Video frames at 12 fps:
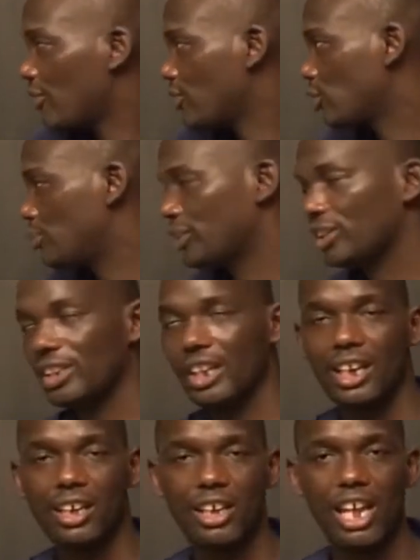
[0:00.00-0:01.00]
topic there,
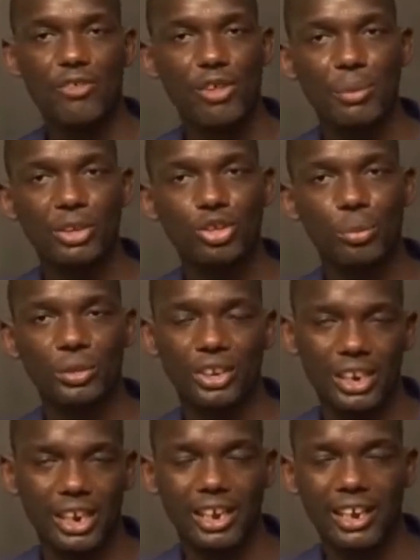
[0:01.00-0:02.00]
every main topic there.